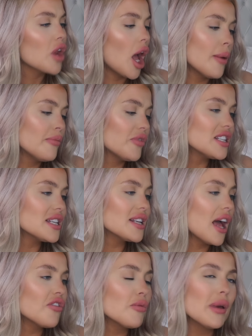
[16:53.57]
They
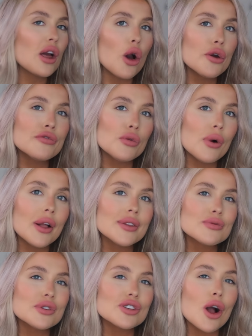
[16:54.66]
didn't have the big oval
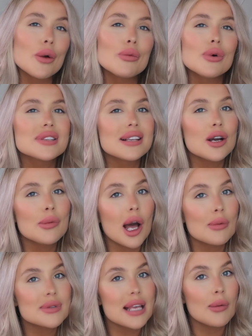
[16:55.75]
ones, which I was a little bit
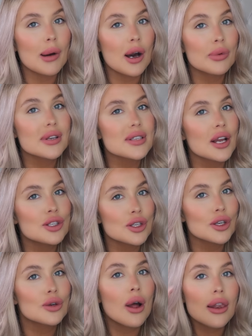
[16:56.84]
upset about because I
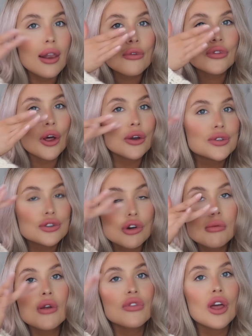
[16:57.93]
do love those to
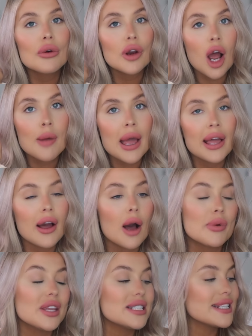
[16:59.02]
remove the old eye makeup,
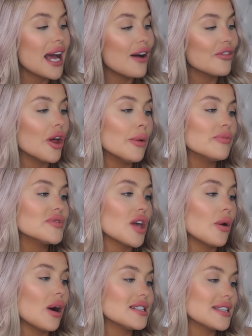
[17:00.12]
but they didn't have them,
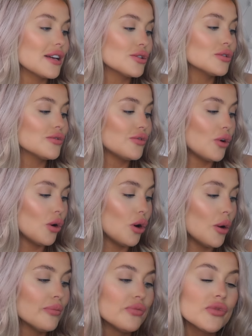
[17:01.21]
so I settled
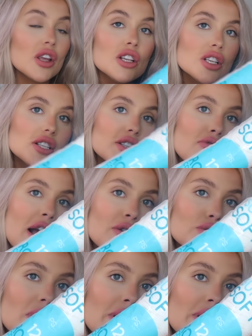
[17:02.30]
for just the round